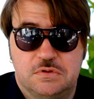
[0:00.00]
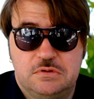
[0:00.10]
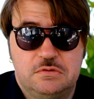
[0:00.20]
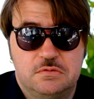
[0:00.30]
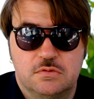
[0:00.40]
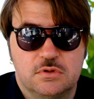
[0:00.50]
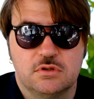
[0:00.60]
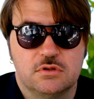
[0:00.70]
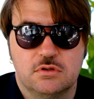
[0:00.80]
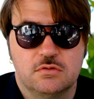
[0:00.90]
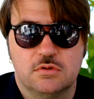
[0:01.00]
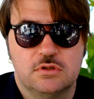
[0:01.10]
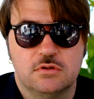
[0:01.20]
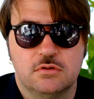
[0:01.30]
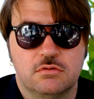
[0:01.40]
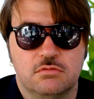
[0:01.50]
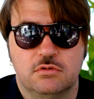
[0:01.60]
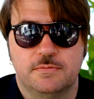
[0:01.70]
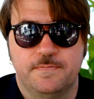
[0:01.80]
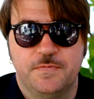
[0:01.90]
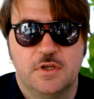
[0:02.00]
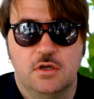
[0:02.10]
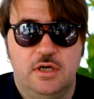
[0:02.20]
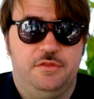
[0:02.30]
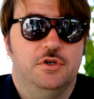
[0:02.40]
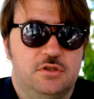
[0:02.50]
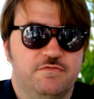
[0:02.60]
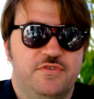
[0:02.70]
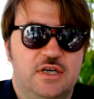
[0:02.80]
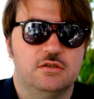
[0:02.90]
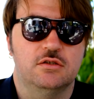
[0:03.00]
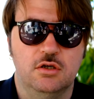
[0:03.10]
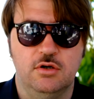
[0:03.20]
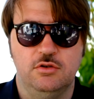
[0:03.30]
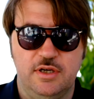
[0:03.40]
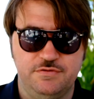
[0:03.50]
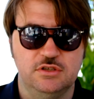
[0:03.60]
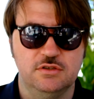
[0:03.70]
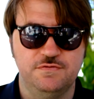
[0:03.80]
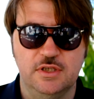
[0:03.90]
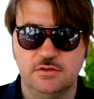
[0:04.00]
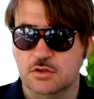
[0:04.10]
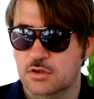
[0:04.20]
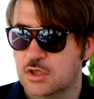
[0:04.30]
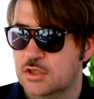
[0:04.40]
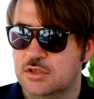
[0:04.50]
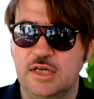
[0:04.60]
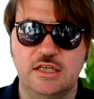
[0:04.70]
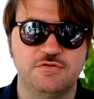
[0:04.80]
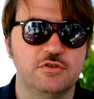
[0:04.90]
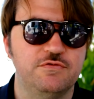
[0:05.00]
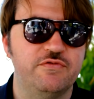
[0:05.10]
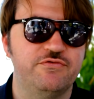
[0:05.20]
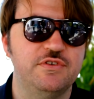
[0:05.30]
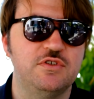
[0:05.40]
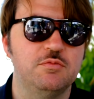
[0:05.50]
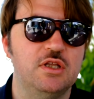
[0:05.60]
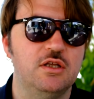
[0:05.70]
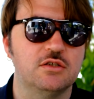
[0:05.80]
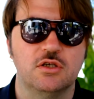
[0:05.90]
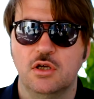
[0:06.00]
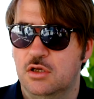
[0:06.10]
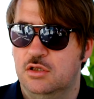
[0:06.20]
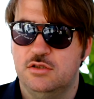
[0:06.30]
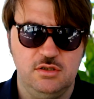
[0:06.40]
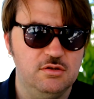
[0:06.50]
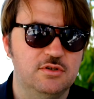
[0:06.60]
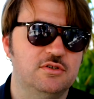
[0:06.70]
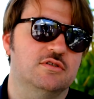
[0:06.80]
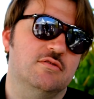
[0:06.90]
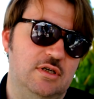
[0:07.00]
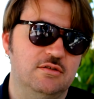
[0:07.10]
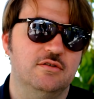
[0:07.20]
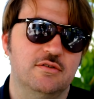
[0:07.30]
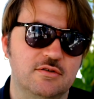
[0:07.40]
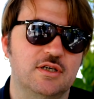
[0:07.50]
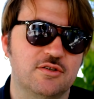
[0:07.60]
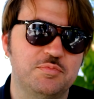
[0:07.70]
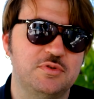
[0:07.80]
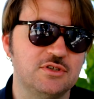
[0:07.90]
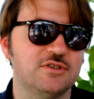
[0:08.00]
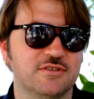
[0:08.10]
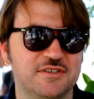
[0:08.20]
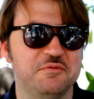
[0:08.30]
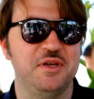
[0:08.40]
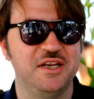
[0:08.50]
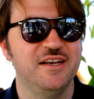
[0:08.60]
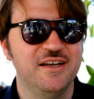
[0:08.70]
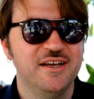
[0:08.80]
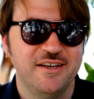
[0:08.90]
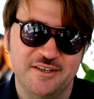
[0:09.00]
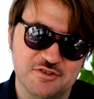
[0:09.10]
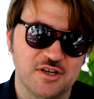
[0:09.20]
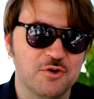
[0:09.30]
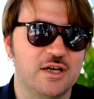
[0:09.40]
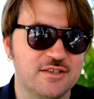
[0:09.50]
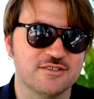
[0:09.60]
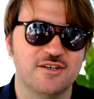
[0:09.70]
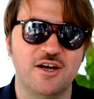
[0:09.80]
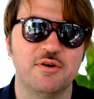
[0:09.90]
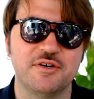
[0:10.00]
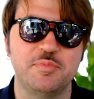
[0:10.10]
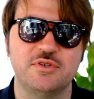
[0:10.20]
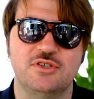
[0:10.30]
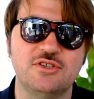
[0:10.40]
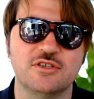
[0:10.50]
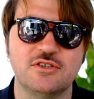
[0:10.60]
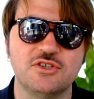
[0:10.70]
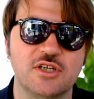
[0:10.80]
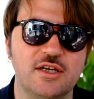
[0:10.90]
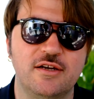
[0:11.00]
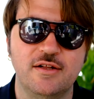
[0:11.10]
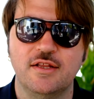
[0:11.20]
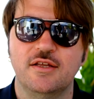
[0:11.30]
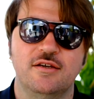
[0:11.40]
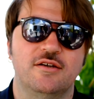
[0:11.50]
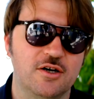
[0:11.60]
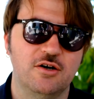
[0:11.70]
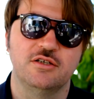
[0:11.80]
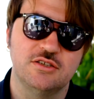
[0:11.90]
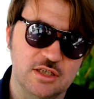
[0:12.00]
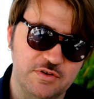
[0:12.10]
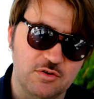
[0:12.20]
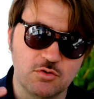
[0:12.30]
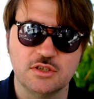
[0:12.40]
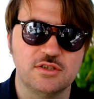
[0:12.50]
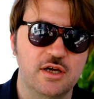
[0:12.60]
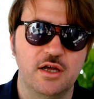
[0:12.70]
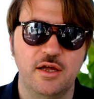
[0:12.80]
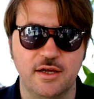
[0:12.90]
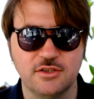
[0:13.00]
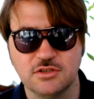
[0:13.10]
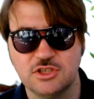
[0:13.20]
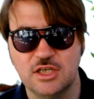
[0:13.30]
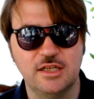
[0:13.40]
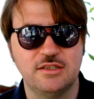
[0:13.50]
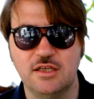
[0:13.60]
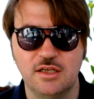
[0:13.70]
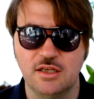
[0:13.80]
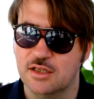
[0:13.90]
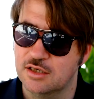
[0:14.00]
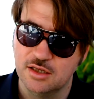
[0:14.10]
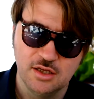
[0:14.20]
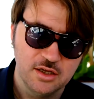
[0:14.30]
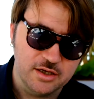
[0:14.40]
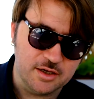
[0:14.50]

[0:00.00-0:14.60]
I don't know. And I thought, in fact, you know, you have seen the film, so the last 40-50 minutes, it's, you know, there is quite repetitions. I mean, it's quite a slow and repetitions, and, you know, he's giving water and gelatin and